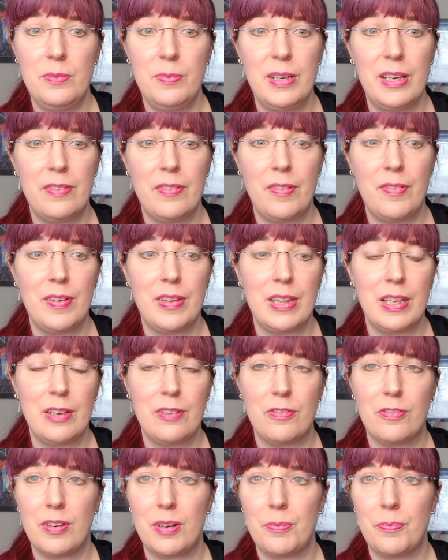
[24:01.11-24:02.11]
We have everything
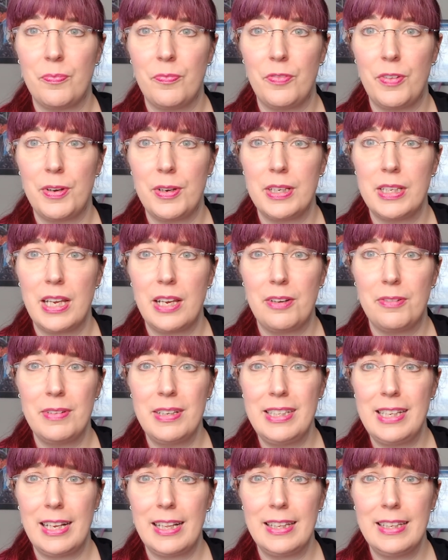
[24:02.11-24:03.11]
from fairy tale
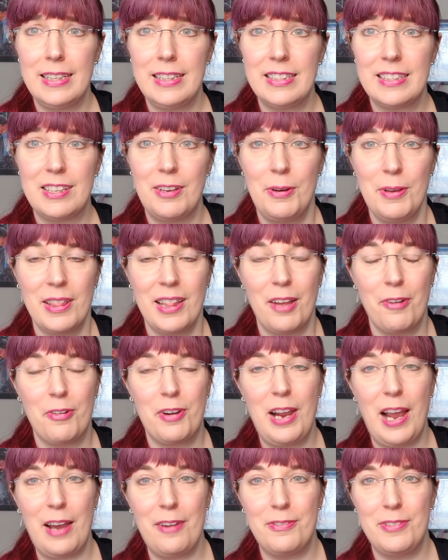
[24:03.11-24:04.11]
retellings with
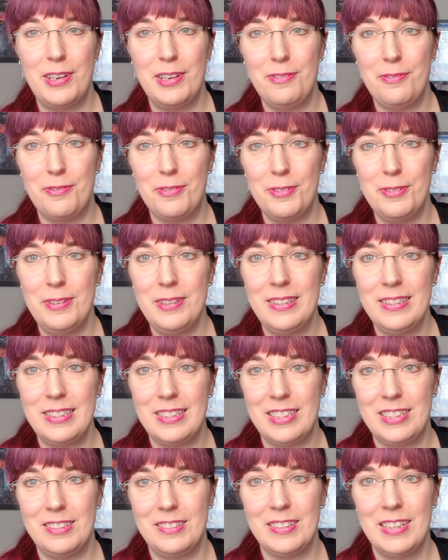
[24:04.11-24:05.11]
Lovecraft influence
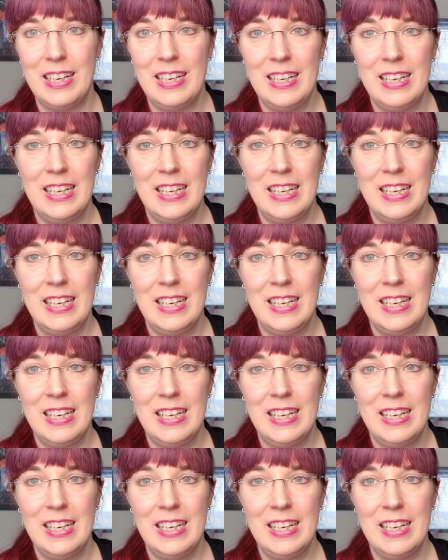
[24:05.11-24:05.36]
to